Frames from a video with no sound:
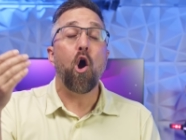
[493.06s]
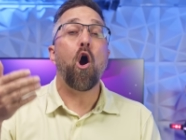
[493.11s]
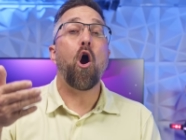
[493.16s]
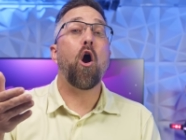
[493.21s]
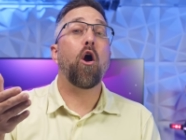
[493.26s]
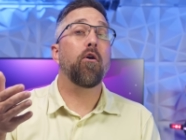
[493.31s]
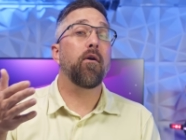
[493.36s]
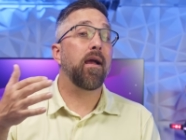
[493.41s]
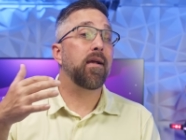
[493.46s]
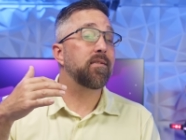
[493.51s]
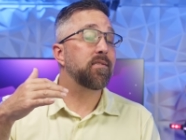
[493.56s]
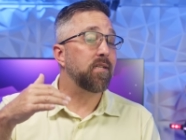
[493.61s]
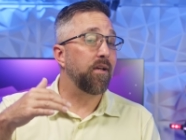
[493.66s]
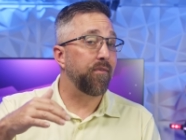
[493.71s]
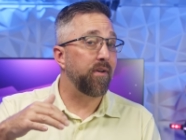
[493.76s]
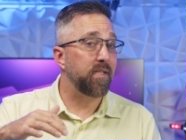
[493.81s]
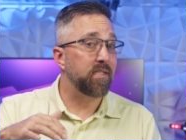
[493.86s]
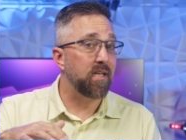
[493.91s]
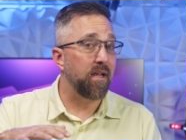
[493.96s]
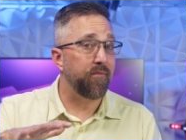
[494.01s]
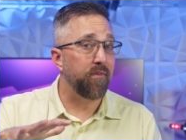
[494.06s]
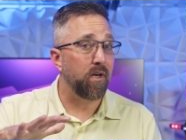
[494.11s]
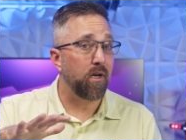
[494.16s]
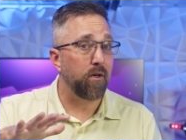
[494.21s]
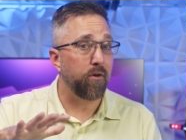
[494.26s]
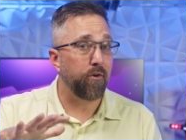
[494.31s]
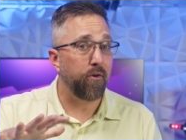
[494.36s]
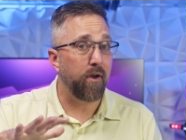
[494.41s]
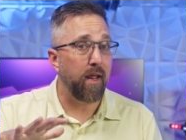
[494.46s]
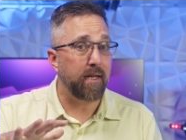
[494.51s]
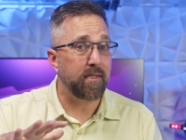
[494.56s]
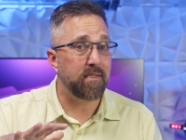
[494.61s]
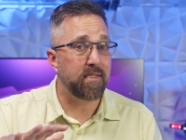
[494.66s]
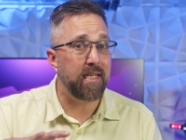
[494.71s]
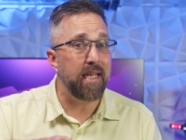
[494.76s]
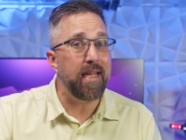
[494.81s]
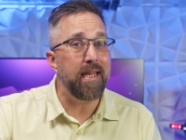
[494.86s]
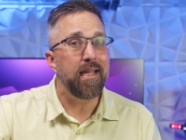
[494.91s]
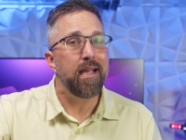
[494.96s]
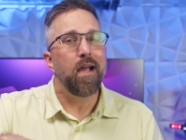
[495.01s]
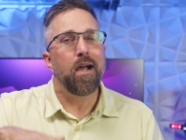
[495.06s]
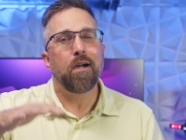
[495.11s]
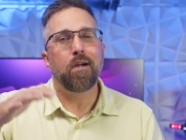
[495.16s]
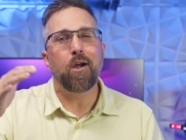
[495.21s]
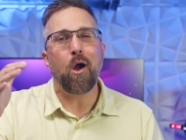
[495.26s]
RX 7700 XT.